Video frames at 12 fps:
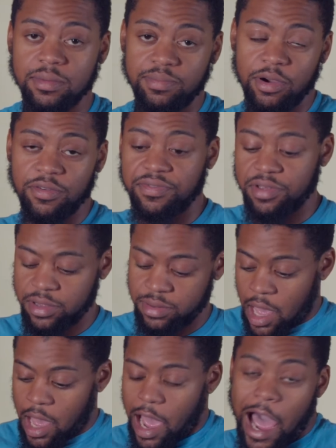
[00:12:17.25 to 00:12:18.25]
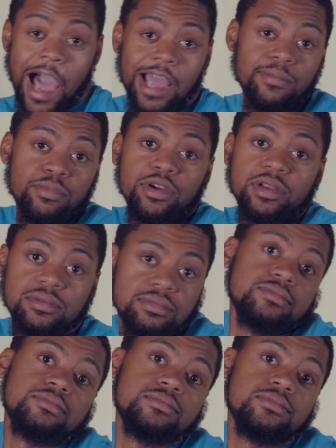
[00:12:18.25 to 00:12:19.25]
the perfect hybrid
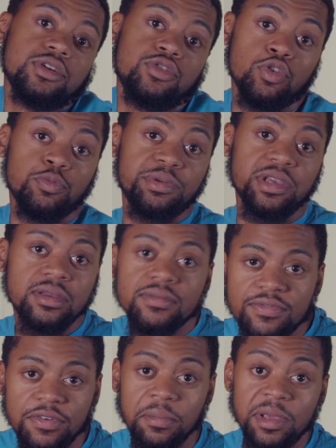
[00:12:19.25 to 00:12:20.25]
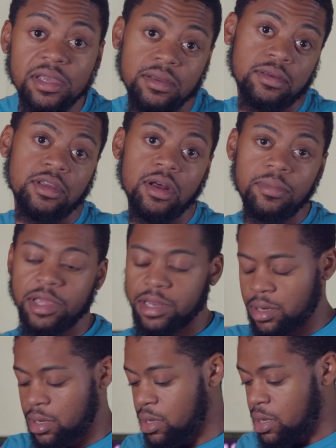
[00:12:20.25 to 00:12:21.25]
grouping for me, you know what I mean?
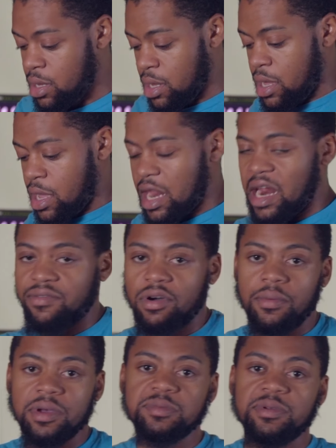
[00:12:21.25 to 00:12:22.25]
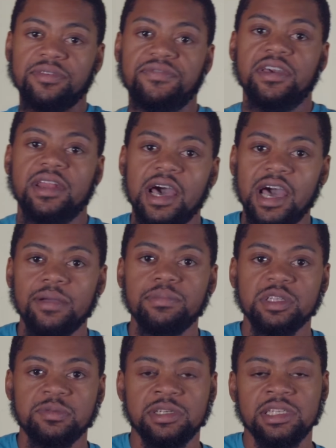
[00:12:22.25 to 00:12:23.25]
And I've always been a fan of
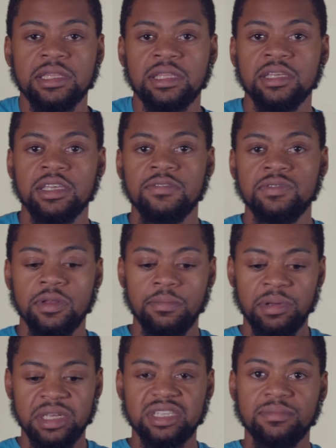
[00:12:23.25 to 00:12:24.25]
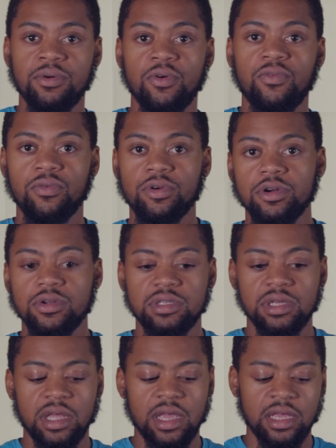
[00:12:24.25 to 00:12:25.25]
hybrids because I think it gives you the best of both
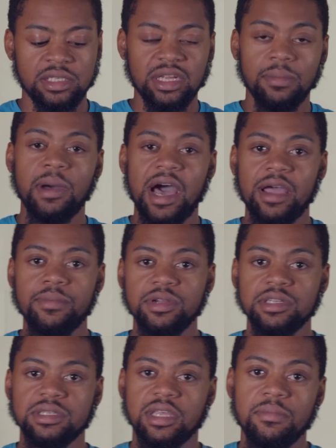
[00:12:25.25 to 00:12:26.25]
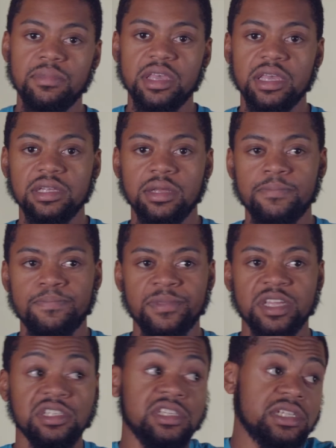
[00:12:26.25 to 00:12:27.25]
worlds. Some hybrids can be
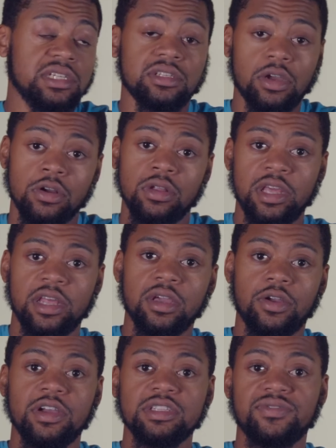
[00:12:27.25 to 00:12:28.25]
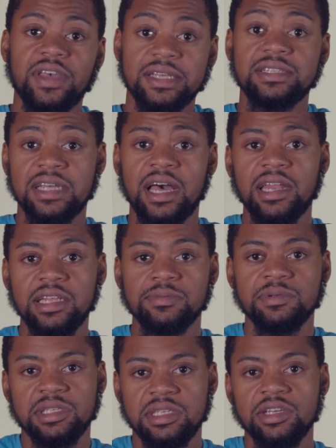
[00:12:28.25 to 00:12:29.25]
just as early and aggressive as solids,
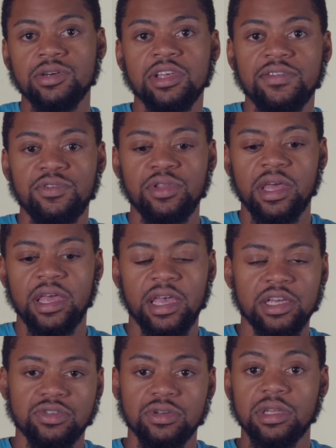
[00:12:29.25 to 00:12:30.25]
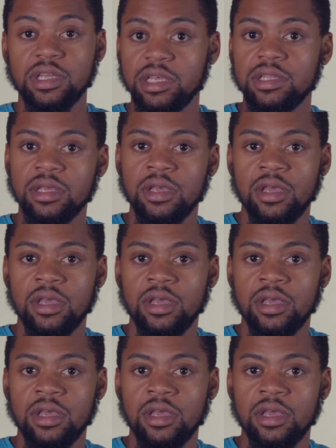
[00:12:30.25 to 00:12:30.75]
but still give you that extra length